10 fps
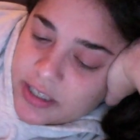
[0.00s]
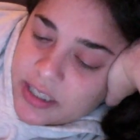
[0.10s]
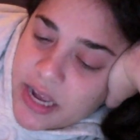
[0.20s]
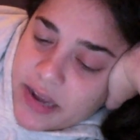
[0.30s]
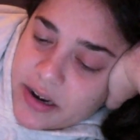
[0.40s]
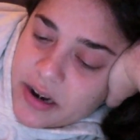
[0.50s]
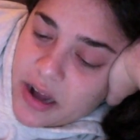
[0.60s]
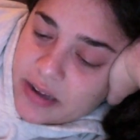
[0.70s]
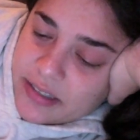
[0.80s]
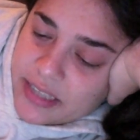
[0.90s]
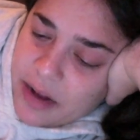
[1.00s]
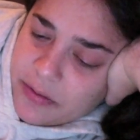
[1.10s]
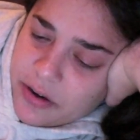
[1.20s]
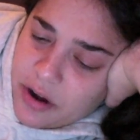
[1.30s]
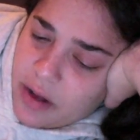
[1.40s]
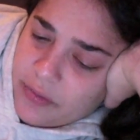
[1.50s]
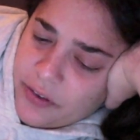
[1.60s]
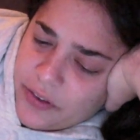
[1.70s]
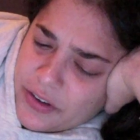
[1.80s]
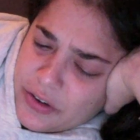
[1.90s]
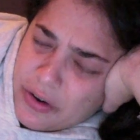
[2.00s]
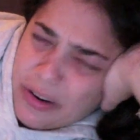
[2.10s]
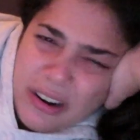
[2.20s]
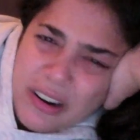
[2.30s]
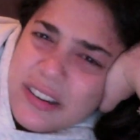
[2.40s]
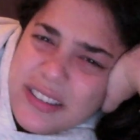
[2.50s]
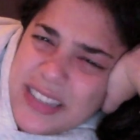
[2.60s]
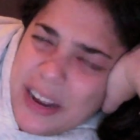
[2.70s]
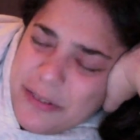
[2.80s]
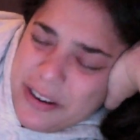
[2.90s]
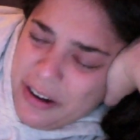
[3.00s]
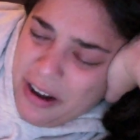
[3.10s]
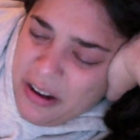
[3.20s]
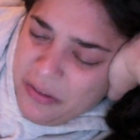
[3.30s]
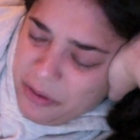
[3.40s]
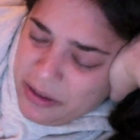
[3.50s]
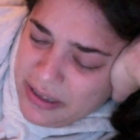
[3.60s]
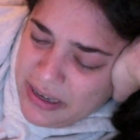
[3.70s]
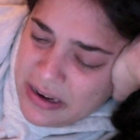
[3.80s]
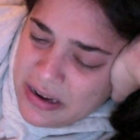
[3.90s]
then a knock sounded off on the door. Sounded off, really?